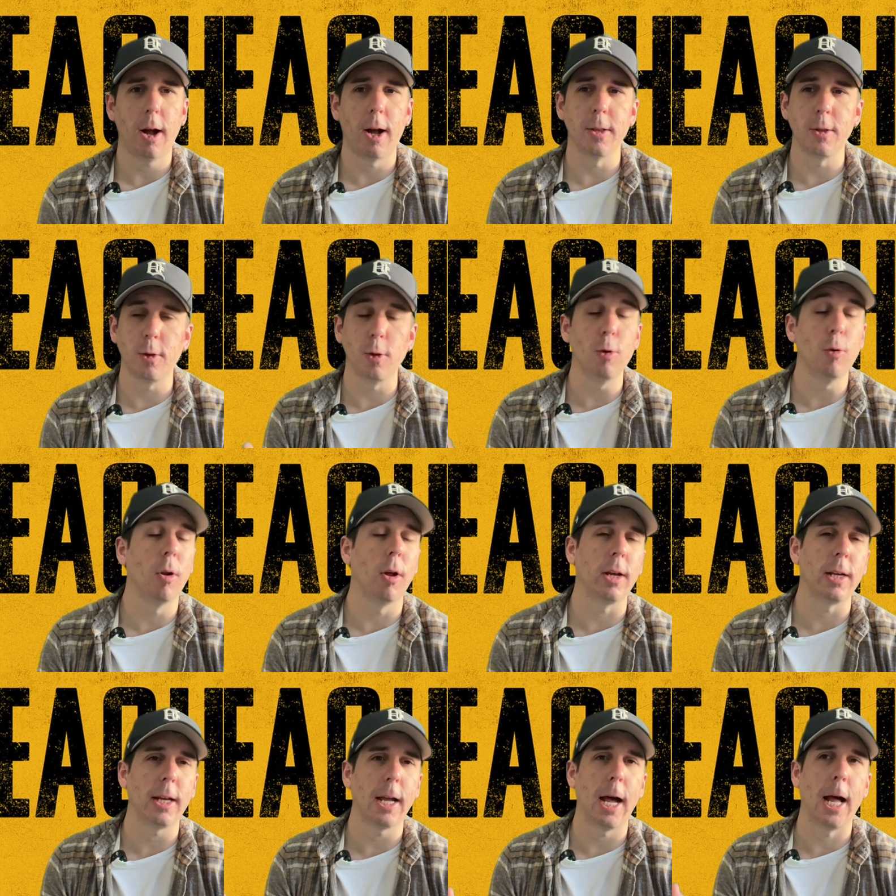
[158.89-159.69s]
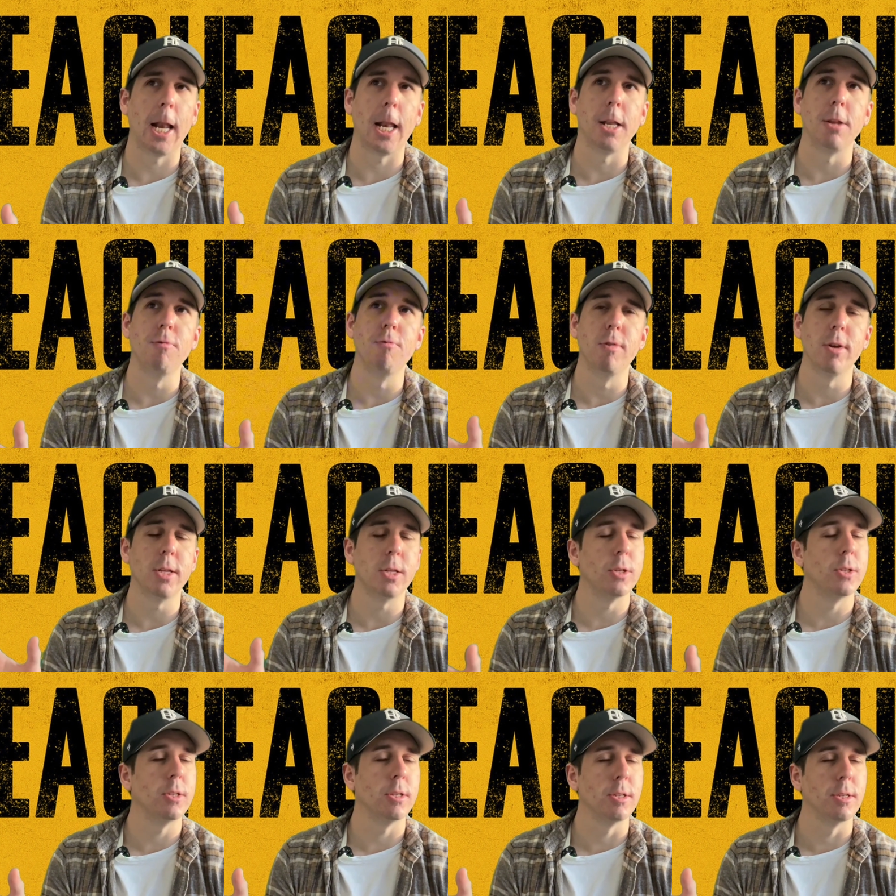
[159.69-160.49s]
I do like Alan
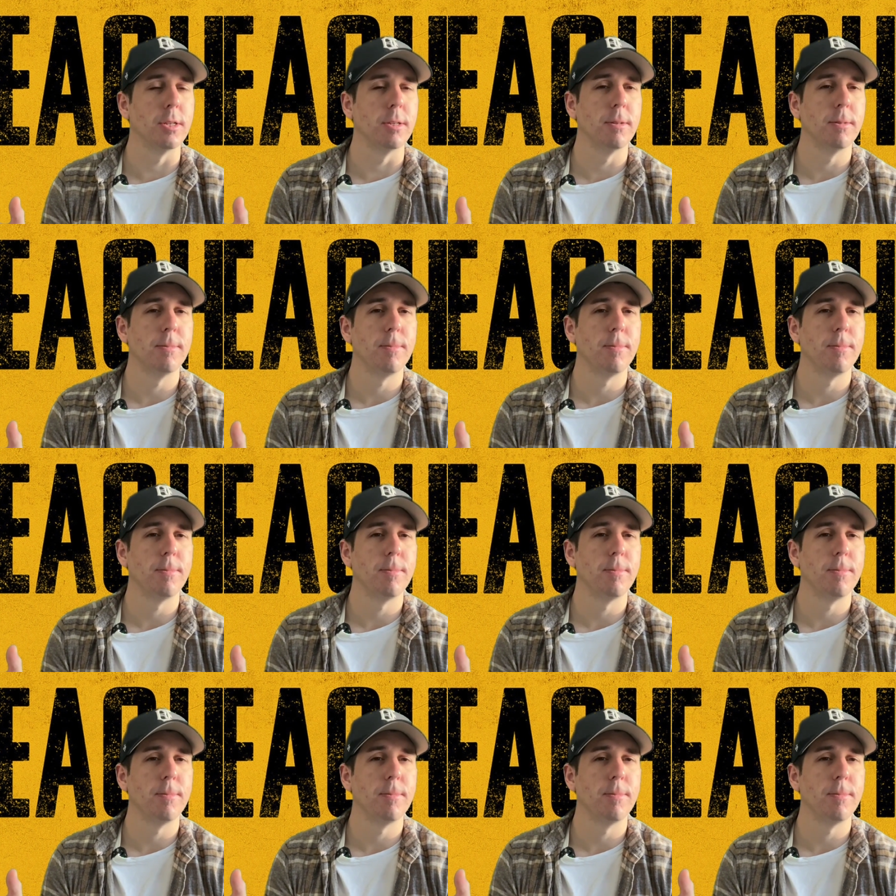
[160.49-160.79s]
Richardson.